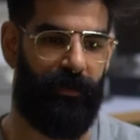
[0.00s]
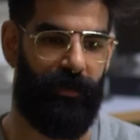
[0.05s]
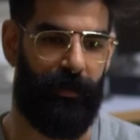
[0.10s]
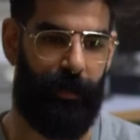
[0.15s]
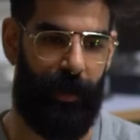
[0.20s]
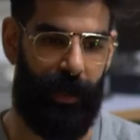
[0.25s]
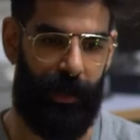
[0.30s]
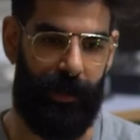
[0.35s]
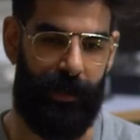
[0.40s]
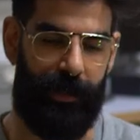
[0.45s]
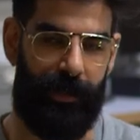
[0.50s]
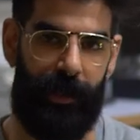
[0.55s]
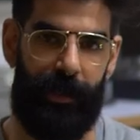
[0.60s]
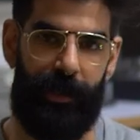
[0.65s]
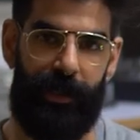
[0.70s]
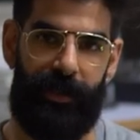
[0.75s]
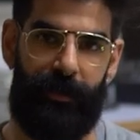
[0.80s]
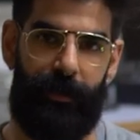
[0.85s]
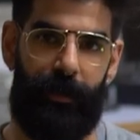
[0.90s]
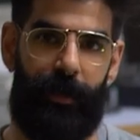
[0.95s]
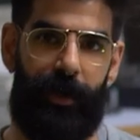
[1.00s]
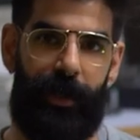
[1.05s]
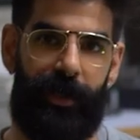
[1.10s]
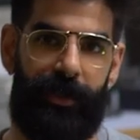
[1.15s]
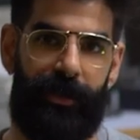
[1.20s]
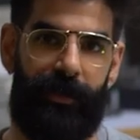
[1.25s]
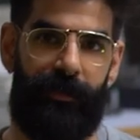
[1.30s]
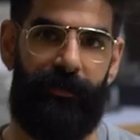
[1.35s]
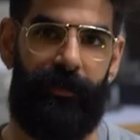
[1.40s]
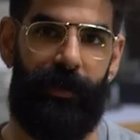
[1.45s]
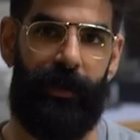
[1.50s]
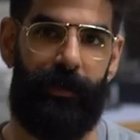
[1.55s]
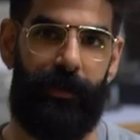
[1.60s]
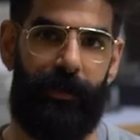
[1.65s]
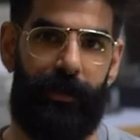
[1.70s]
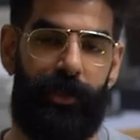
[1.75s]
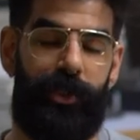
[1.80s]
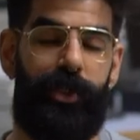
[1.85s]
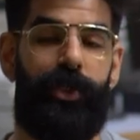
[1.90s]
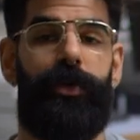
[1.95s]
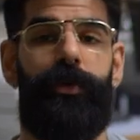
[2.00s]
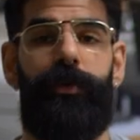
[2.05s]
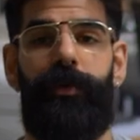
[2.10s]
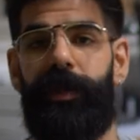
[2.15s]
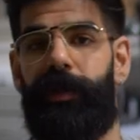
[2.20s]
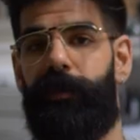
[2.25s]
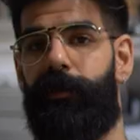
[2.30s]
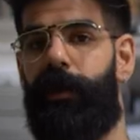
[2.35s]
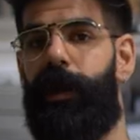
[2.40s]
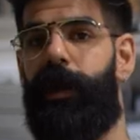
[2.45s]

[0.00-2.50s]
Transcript: of the Palestine Exploration Fund during